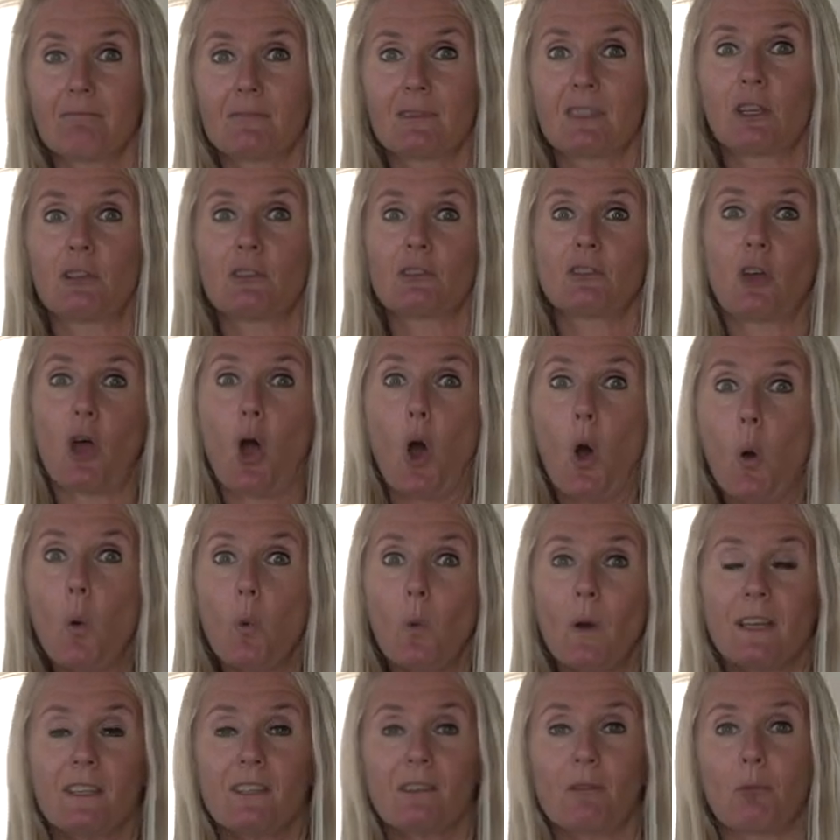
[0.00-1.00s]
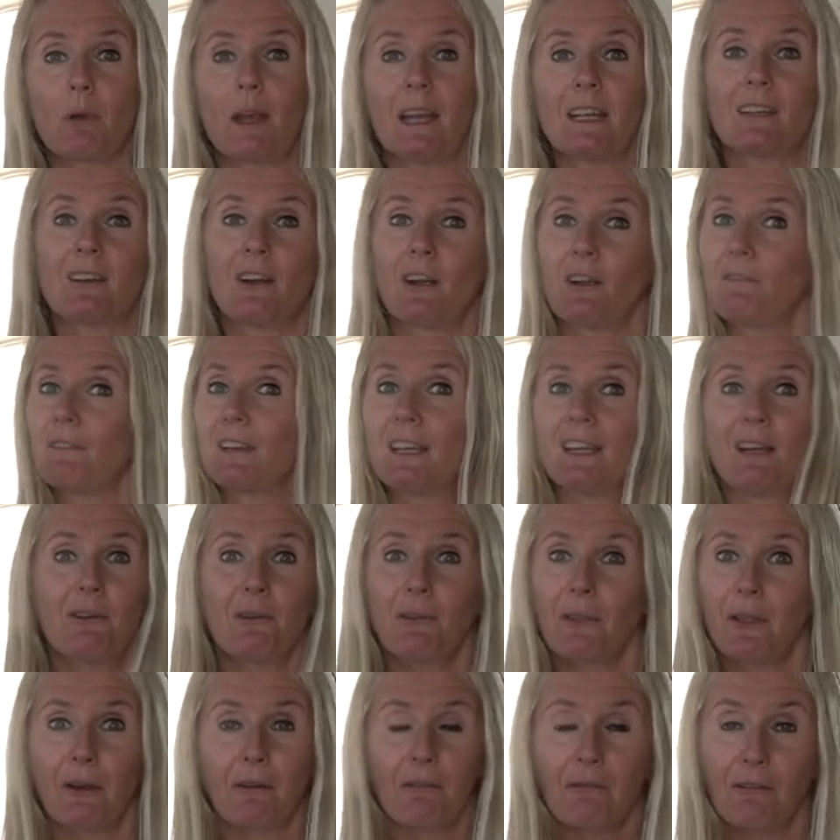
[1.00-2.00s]
there's always a right RV
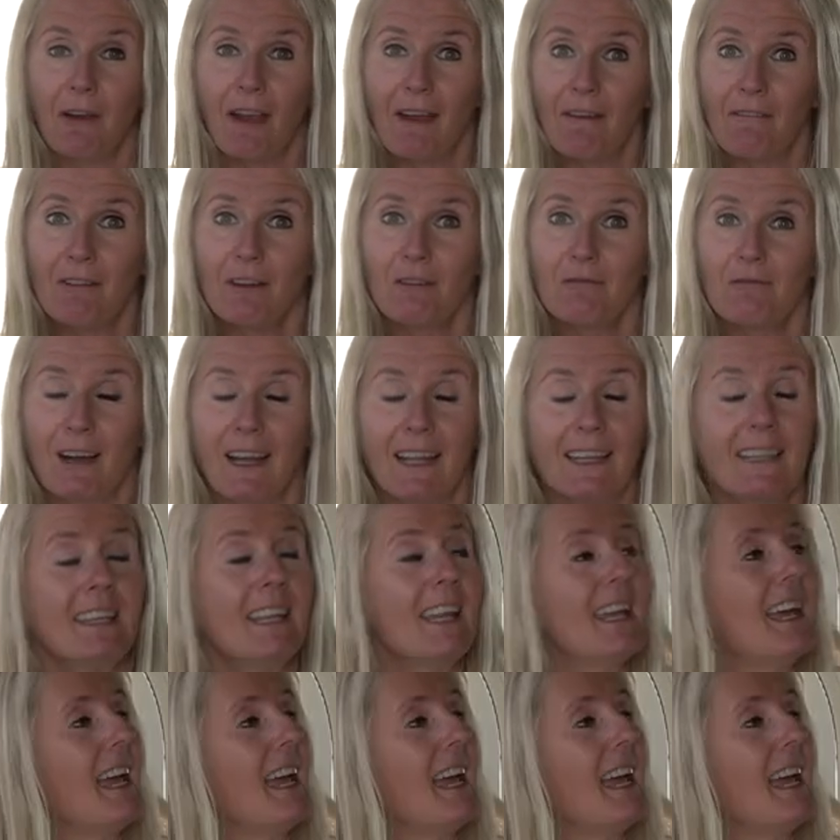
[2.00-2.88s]
out there for everyone.